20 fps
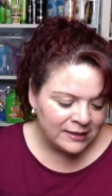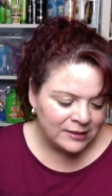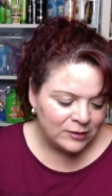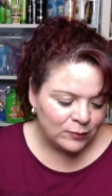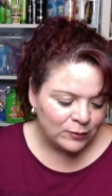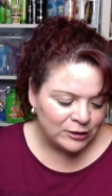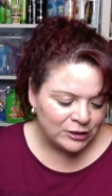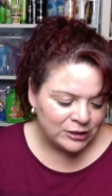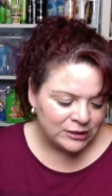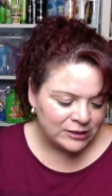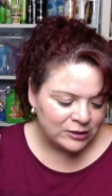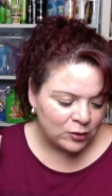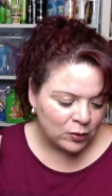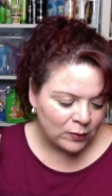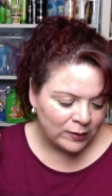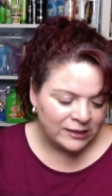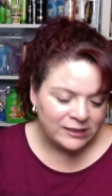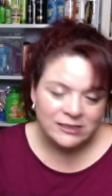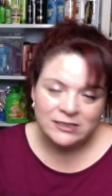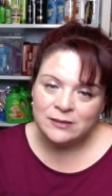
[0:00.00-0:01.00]
which is
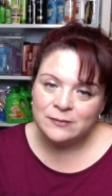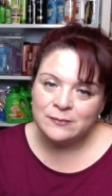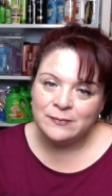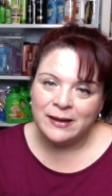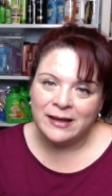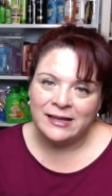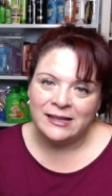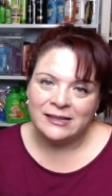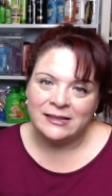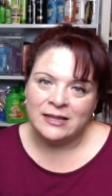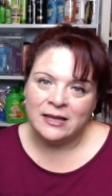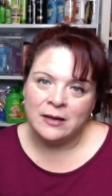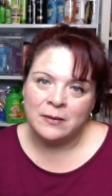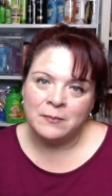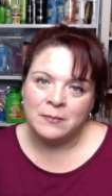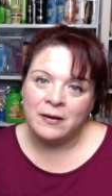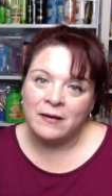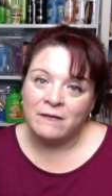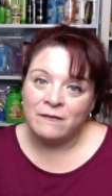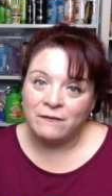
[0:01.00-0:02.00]
going to make
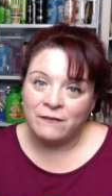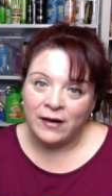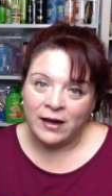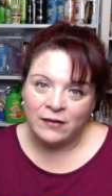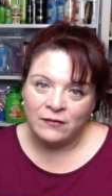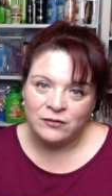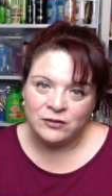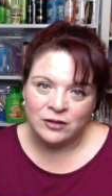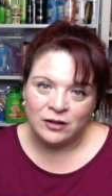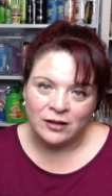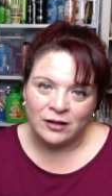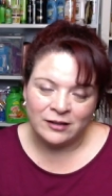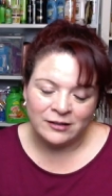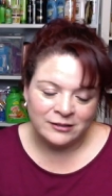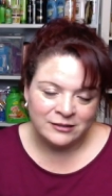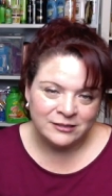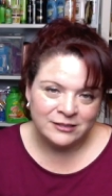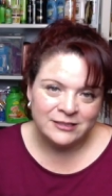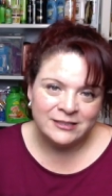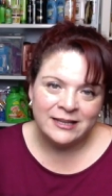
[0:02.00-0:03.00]
them five
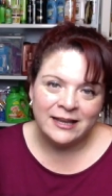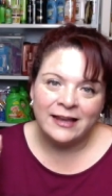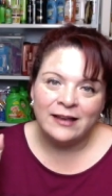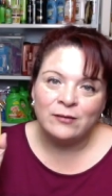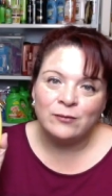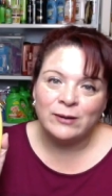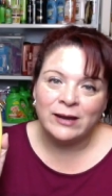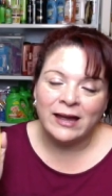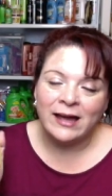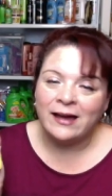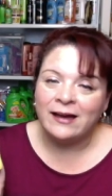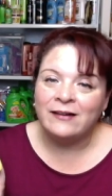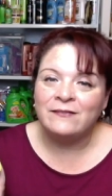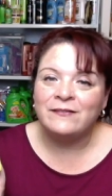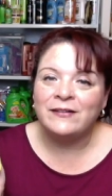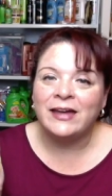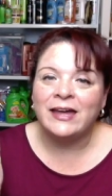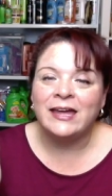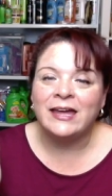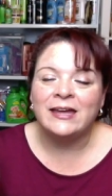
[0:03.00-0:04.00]
dollars. And we
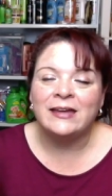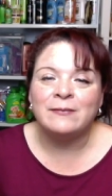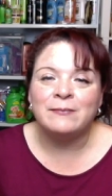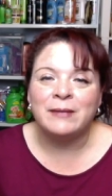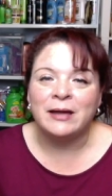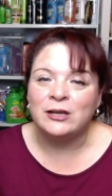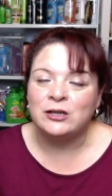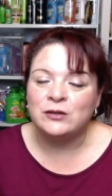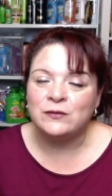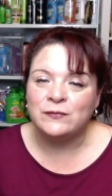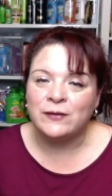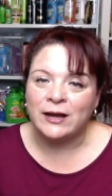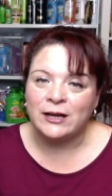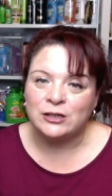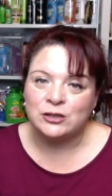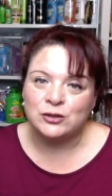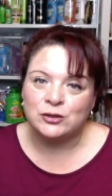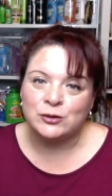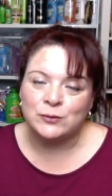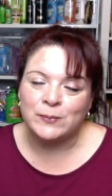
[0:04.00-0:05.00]
have a
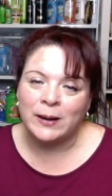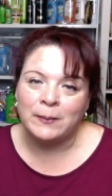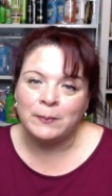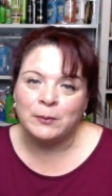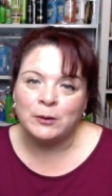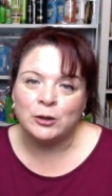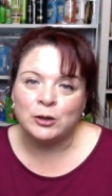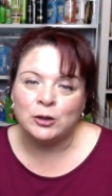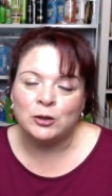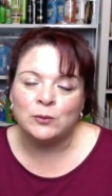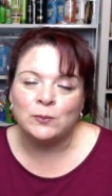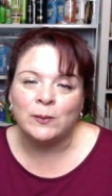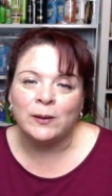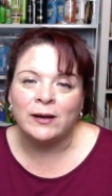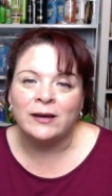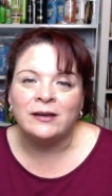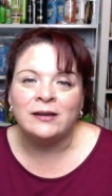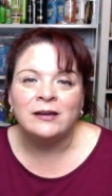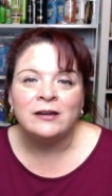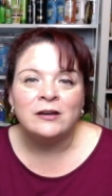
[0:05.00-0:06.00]
manufacturer paper
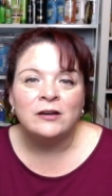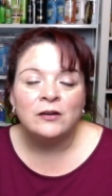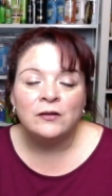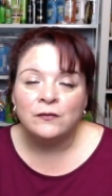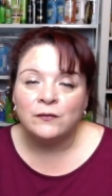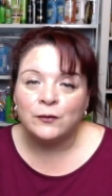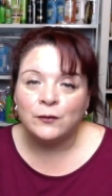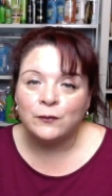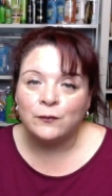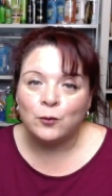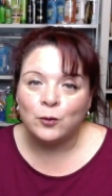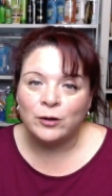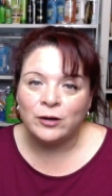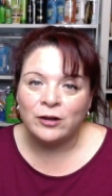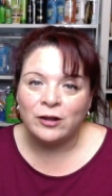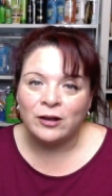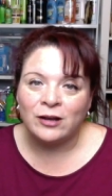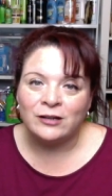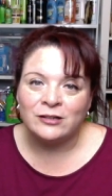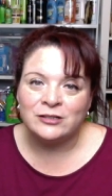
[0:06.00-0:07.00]
coupon for four
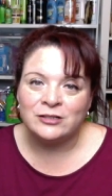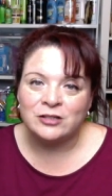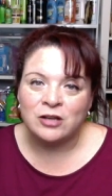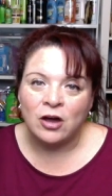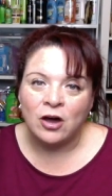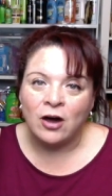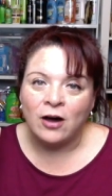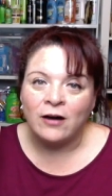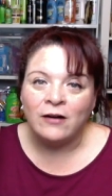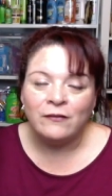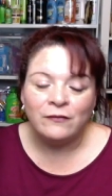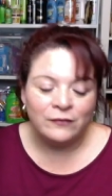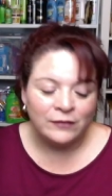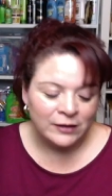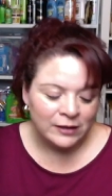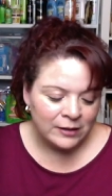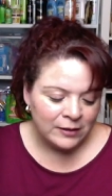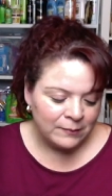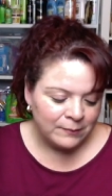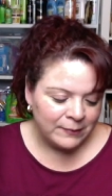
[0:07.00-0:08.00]
dollars off.
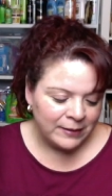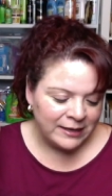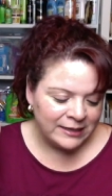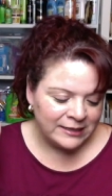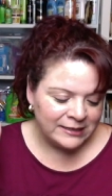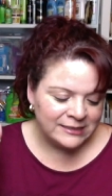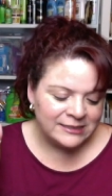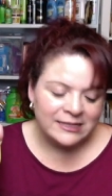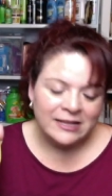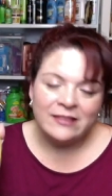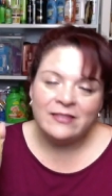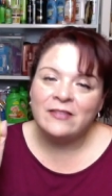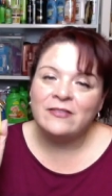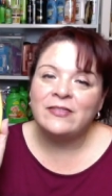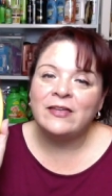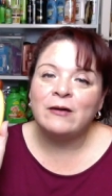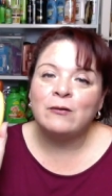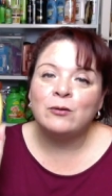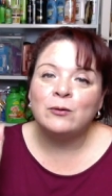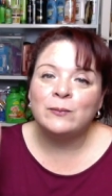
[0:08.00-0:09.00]
Means that
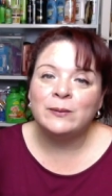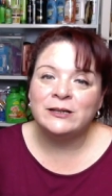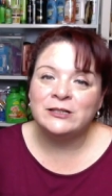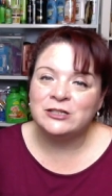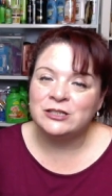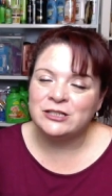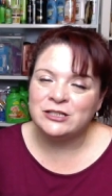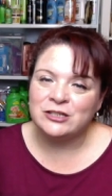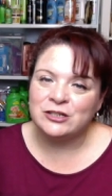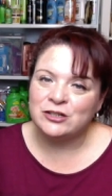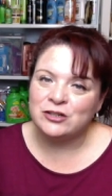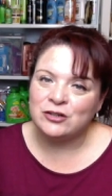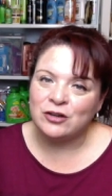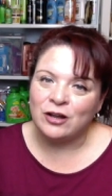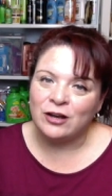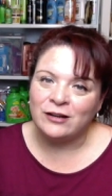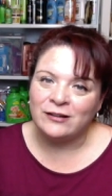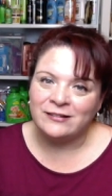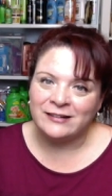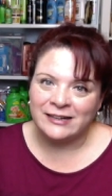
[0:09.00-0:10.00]
they will be just a
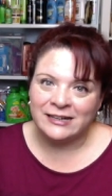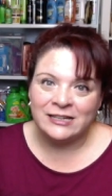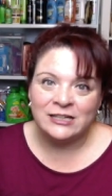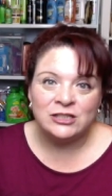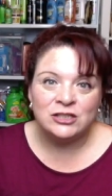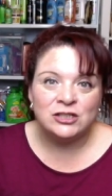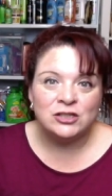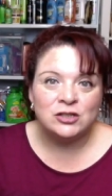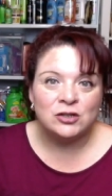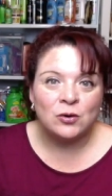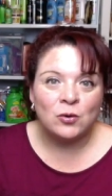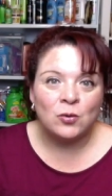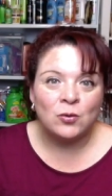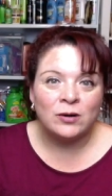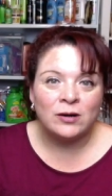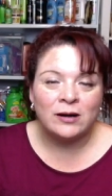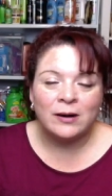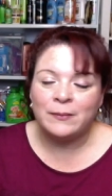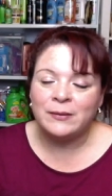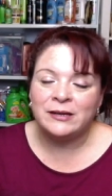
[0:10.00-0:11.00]
dollar each,
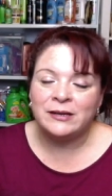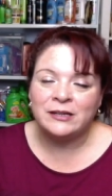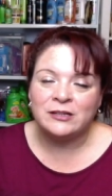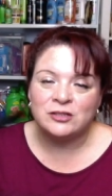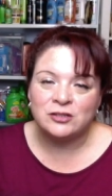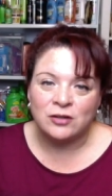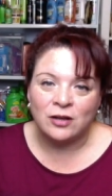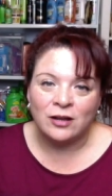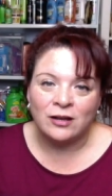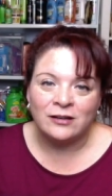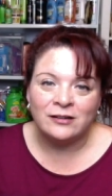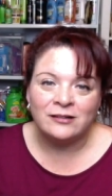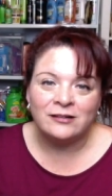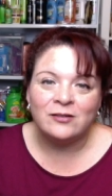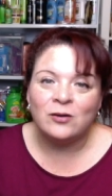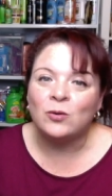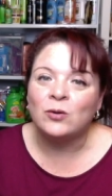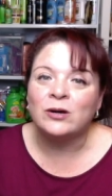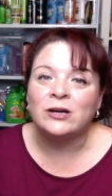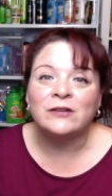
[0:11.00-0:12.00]
or I mean a dollar
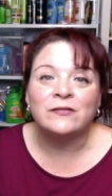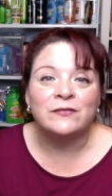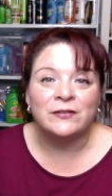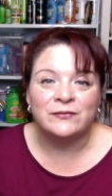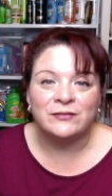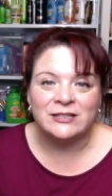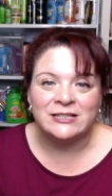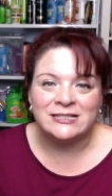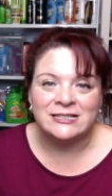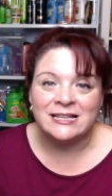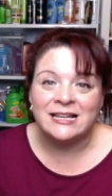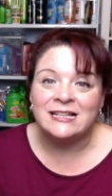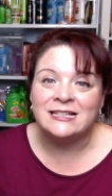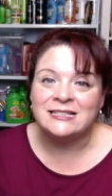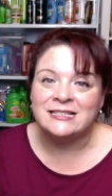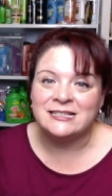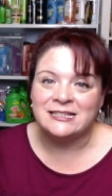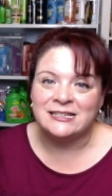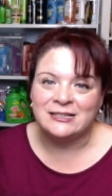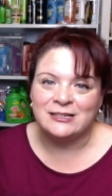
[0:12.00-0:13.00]
or fifty
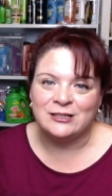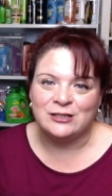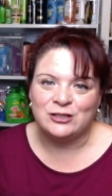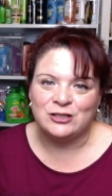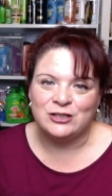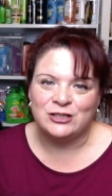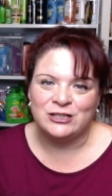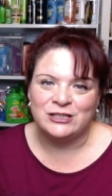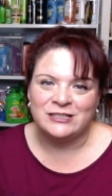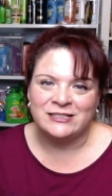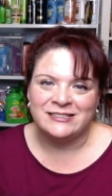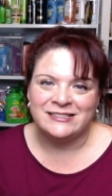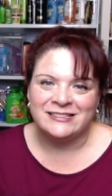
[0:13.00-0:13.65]
cents each.